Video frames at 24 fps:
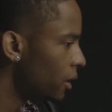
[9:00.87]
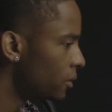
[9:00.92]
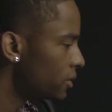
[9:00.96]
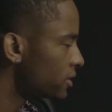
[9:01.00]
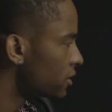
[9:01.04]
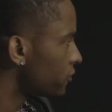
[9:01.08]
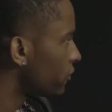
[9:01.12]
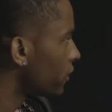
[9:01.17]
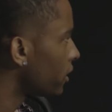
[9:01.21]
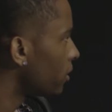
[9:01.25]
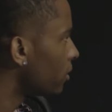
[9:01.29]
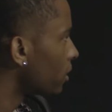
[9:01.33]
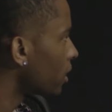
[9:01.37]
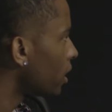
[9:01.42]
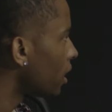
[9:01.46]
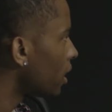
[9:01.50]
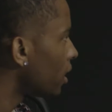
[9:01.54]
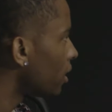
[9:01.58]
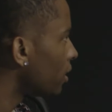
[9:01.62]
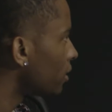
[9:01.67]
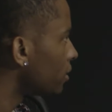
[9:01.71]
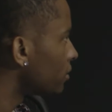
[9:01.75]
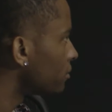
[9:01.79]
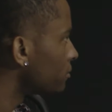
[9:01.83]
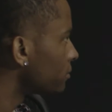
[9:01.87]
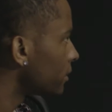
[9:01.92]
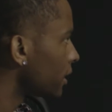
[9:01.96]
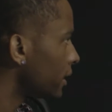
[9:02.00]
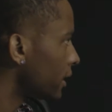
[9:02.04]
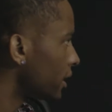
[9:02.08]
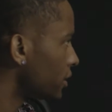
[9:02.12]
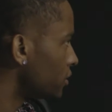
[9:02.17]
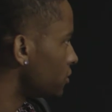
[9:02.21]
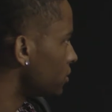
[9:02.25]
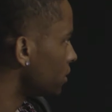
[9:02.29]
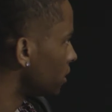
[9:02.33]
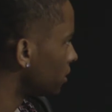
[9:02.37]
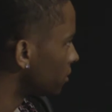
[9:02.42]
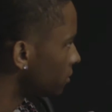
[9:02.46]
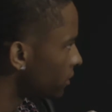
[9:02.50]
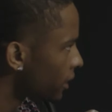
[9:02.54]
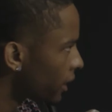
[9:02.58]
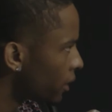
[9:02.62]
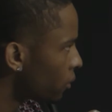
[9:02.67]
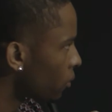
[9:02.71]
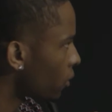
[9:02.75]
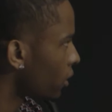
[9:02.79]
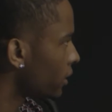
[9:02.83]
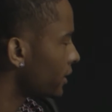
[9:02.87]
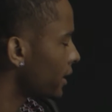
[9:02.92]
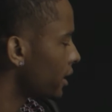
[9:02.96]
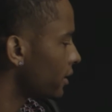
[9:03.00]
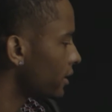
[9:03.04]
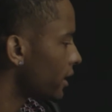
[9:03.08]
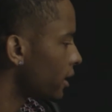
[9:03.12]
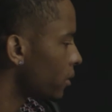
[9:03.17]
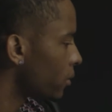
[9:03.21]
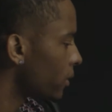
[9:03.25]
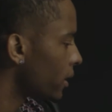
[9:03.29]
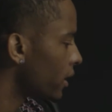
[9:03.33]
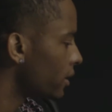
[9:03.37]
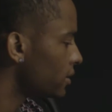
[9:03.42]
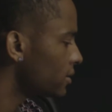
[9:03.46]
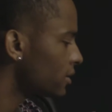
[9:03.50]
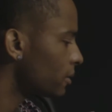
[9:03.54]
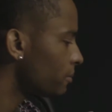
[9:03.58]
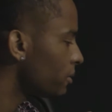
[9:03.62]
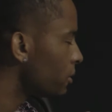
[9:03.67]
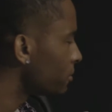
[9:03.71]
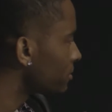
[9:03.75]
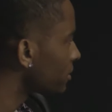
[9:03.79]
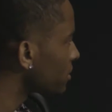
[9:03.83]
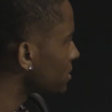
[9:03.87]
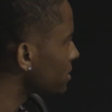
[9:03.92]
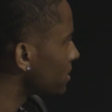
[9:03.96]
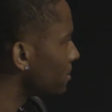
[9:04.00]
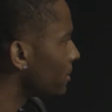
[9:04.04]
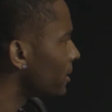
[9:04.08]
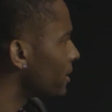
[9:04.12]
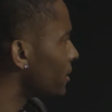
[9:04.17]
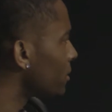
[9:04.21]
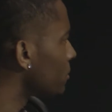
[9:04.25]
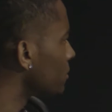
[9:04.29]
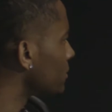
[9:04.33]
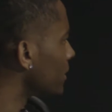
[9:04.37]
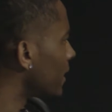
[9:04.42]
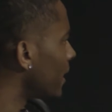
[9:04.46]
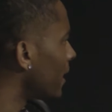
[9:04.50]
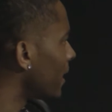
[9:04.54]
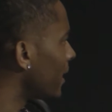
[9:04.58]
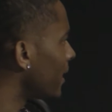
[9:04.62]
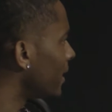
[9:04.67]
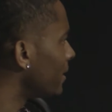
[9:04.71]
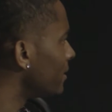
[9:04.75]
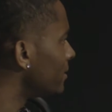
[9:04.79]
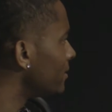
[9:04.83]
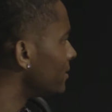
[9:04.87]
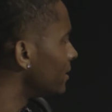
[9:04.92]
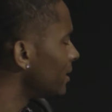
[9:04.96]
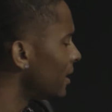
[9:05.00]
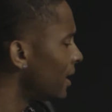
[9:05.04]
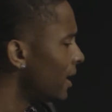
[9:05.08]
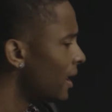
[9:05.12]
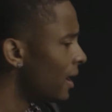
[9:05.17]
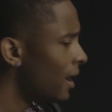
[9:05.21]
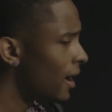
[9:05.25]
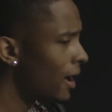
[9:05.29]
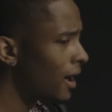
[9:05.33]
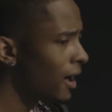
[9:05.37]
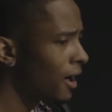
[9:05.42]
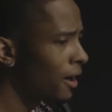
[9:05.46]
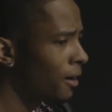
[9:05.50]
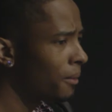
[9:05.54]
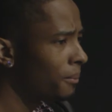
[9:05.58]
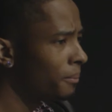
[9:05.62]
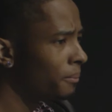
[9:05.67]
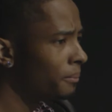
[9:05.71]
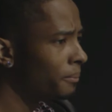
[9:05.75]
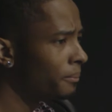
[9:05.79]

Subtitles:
it was a phone call, and then it worked out that way. Some people are submitting online. Yeah.